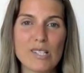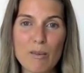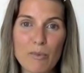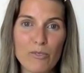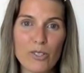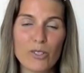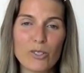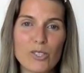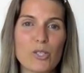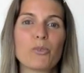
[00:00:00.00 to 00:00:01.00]
some of
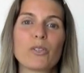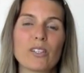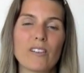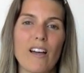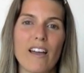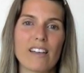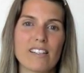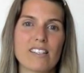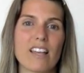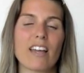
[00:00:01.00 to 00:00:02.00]
you to
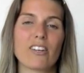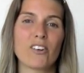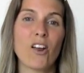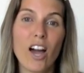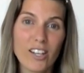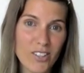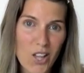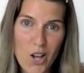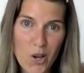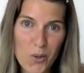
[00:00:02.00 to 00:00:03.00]
realize that you're not
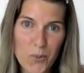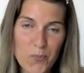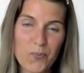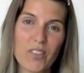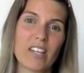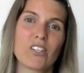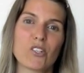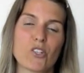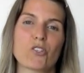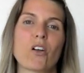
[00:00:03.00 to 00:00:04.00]
alone in
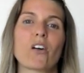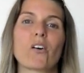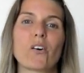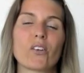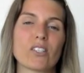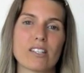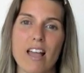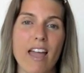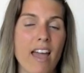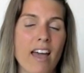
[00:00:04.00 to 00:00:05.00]
your struggles
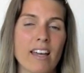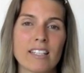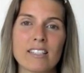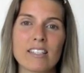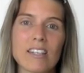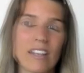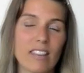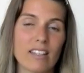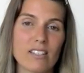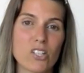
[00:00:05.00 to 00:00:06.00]
and
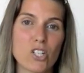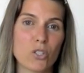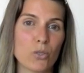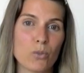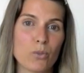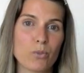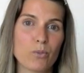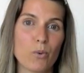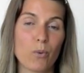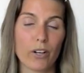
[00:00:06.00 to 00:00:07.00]
that things do
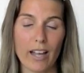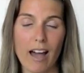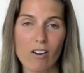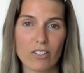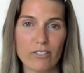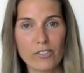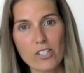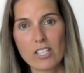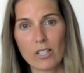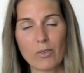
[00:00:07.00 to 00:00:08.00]
work out if you
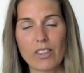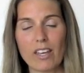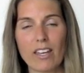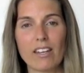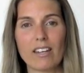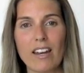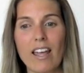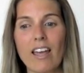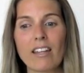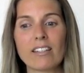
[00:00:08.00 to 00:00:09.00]
stick with it.
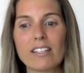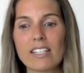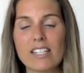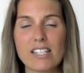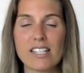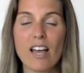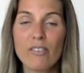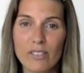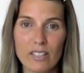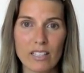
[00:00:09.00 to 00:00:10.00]
And it's
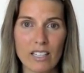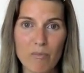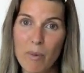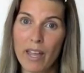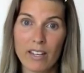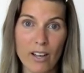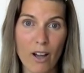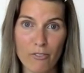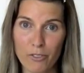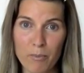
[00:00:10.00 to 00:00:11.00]
definitely paid
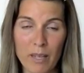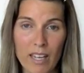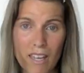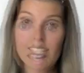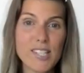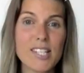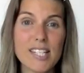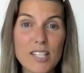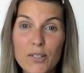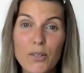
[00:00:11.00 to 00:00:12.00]
off for me. It's
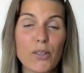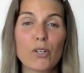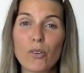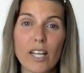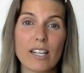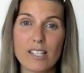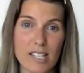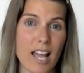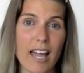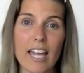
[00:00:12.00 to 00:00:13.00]
still the
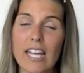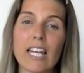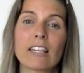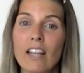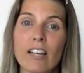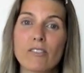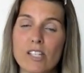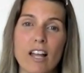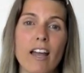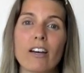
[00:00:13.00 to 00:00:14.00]
greatest diet and
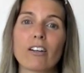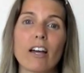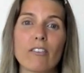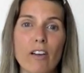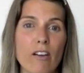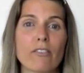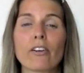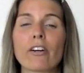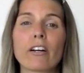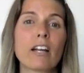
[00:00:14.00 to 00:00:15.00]
lifestyle I've
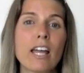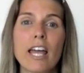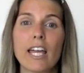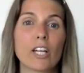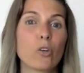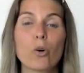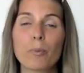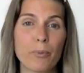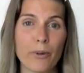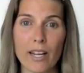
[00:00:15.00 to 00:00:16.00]
ever
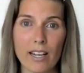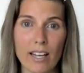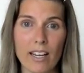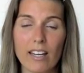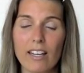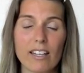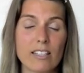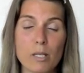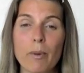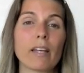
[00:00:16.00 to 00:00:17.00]
incorporated
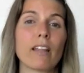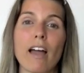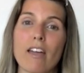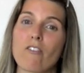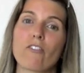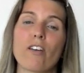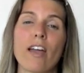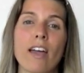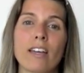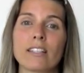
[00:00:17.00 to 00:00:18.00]
into my life,
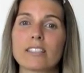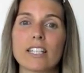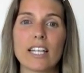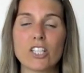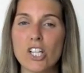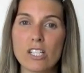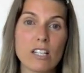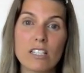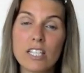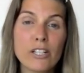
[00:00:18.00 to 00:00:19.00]
and it
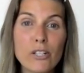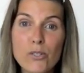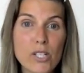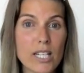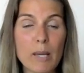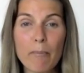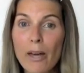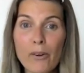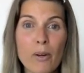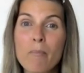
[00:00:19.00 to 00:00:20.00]
just continues to get
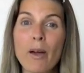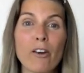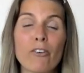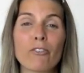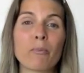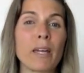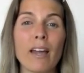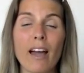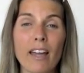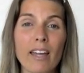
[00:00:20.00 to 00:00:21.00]
better and better for me.
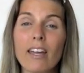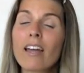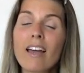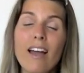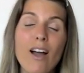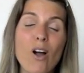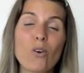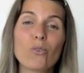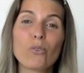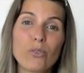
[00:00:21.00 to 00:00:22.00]
I
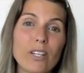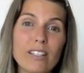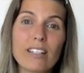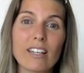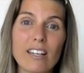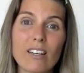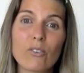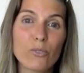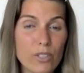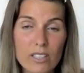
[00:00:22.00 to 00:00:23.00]
really,
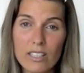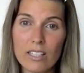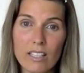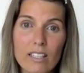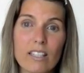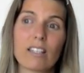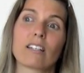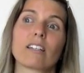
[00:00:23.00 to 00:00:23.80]
really